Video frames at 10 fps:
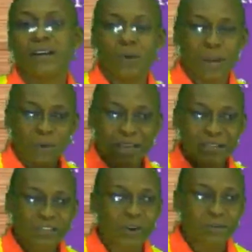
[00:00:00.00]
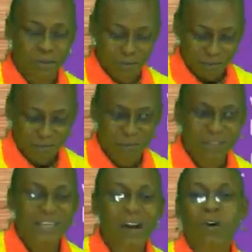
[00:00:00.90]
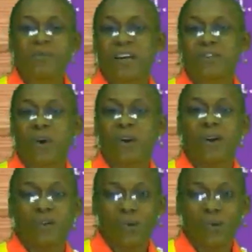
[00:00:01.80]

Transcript: You are looking tall, your daughter comes out tall,